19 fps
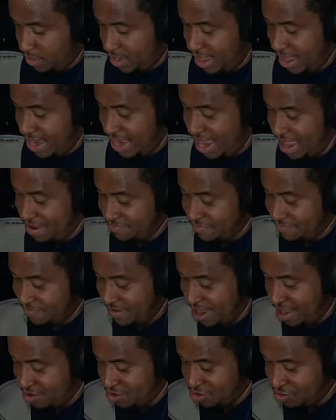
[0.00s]
and I have the
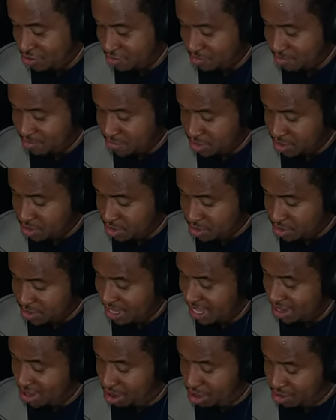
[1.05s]
volume
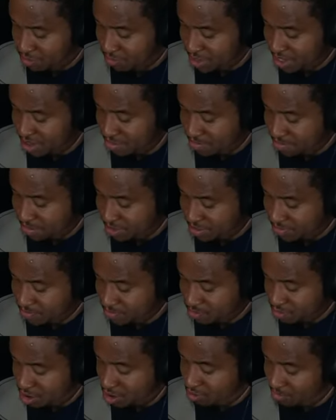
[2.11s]
not all the way up, but
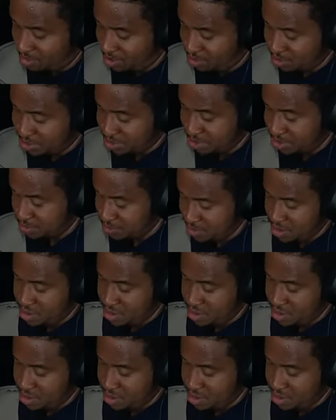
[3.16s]
almost.